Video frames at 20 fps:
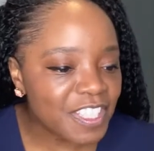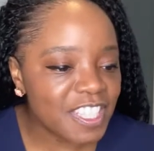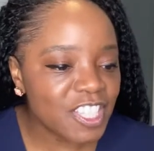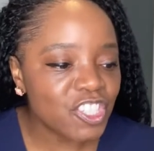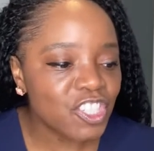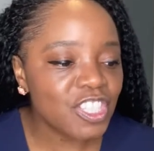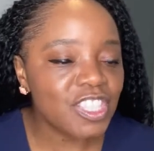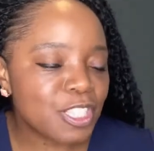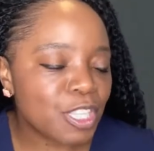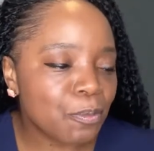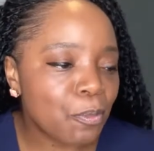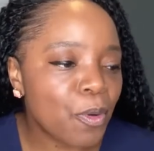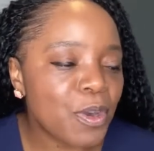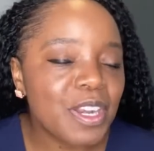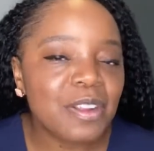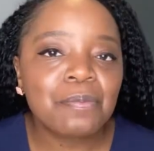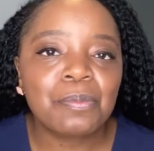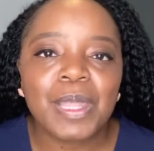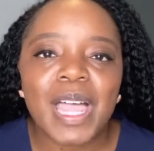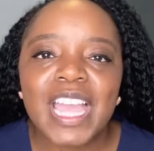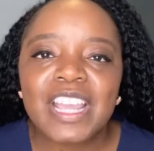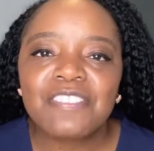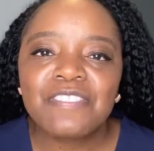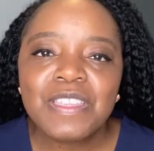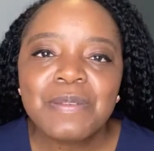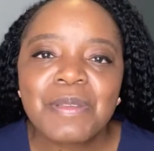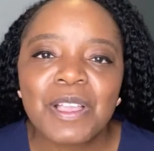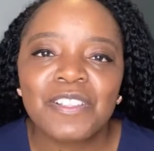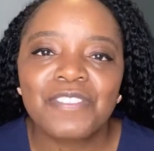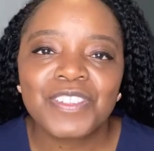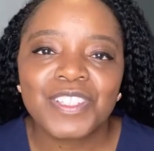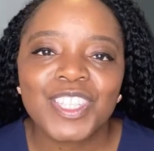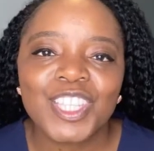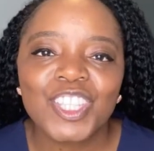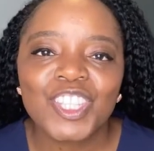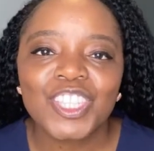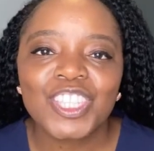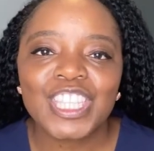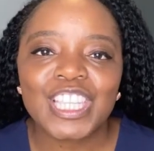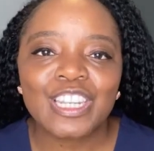physicians, supporting Black female
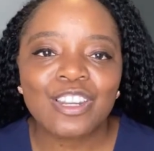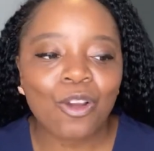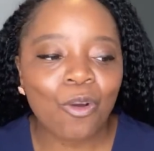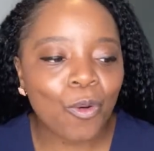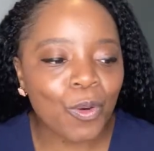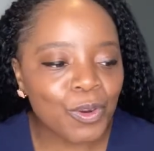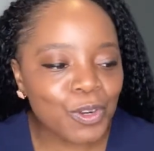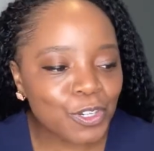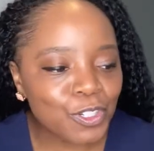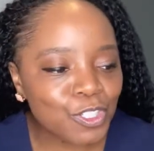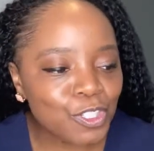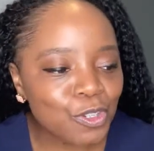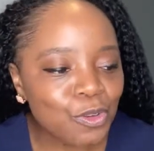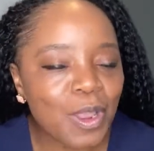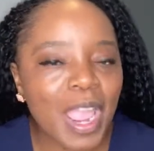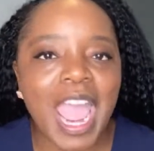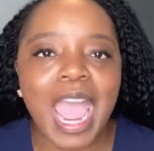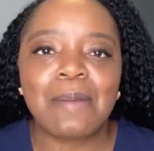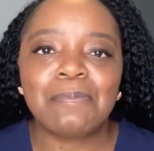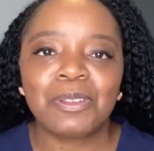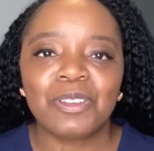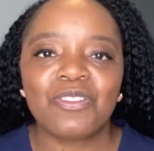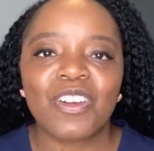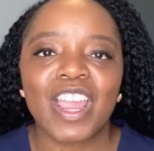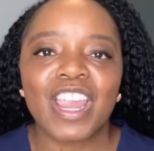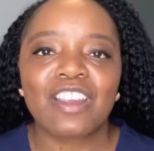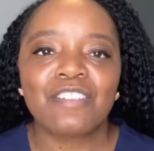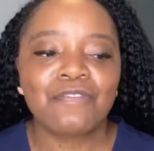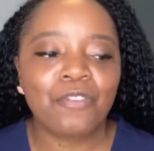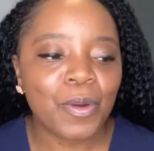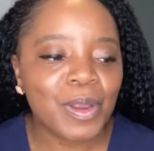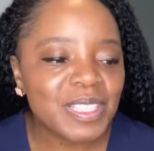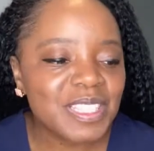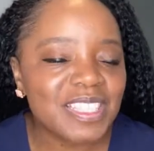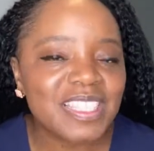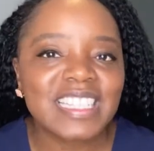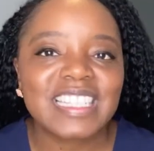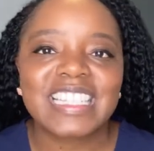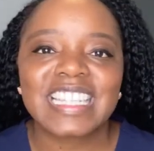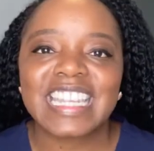physicians in order to amplify our
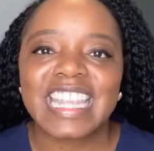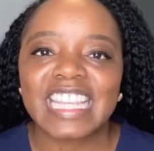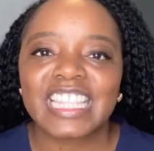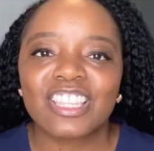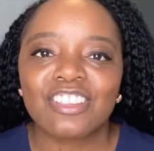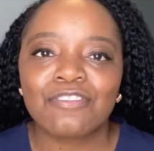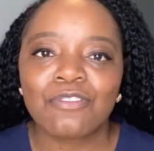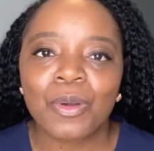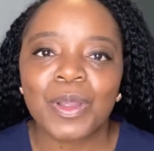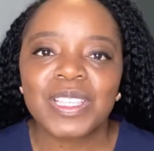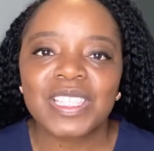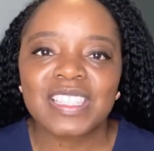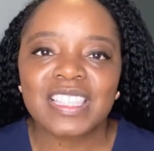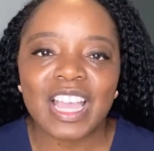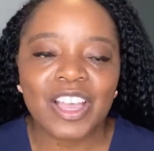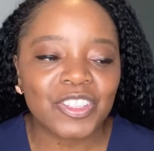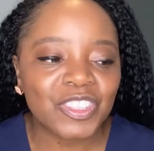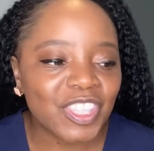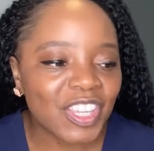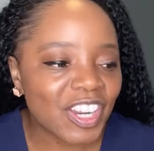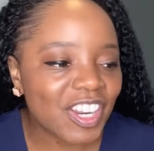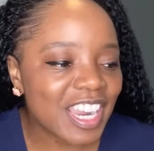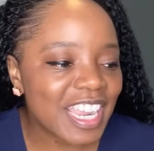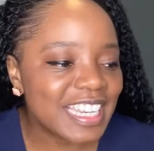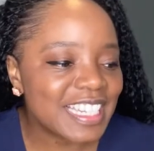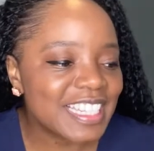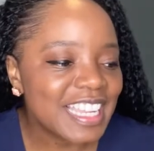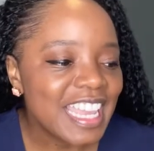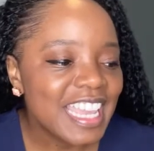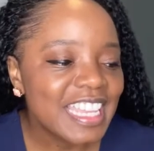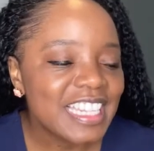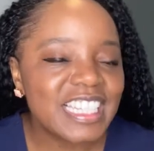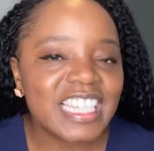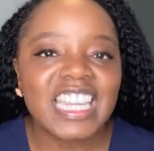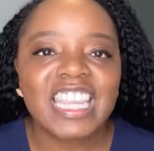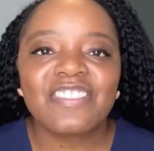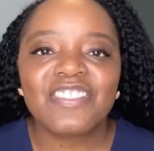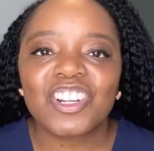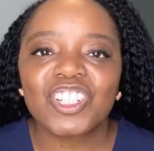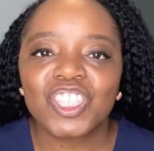voices and to get their voices out there and to
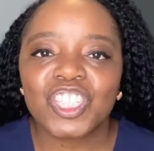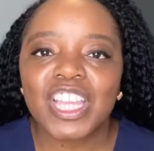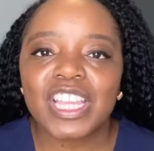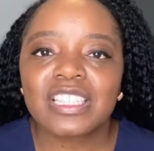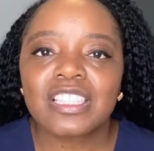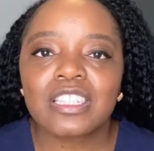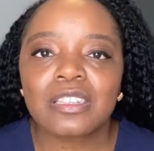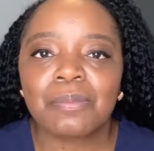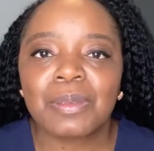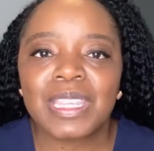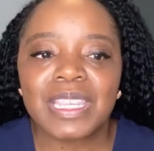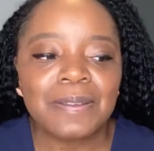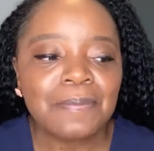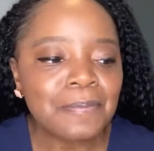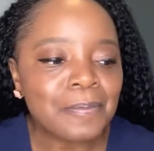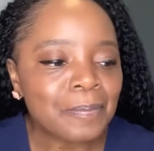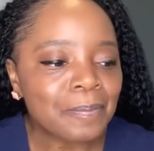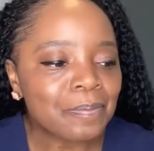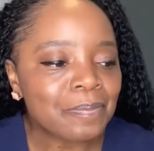give our chance to be